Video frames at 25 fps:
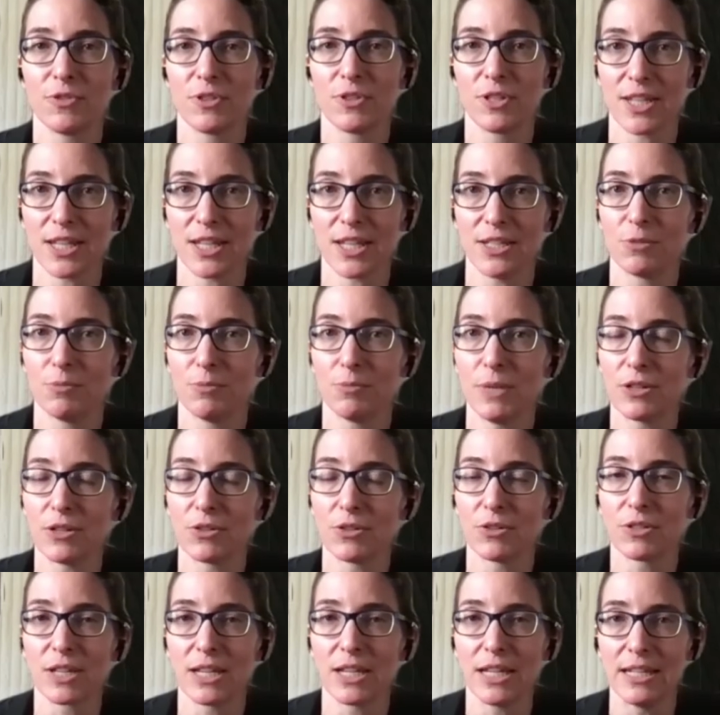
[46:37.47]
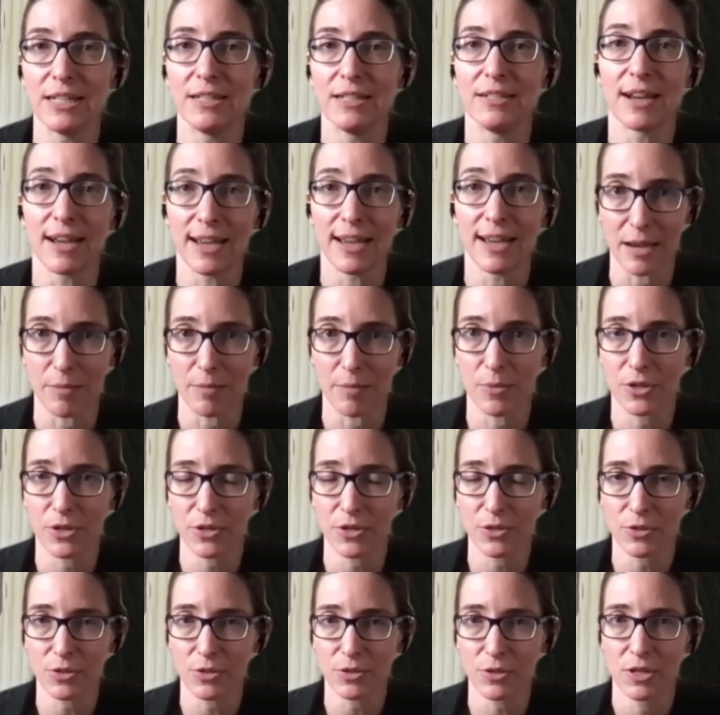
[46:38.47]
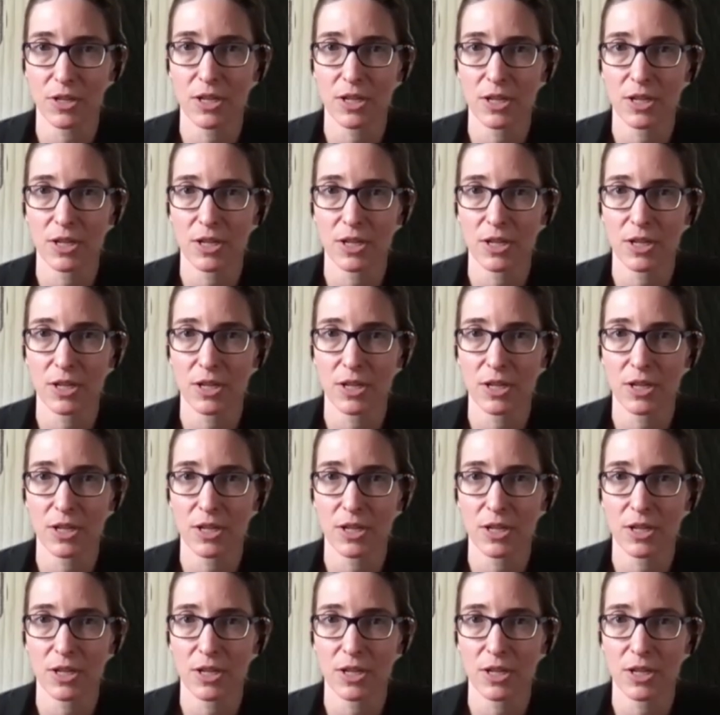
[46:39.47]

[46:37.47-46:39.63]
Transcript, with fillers: centimeters in diameters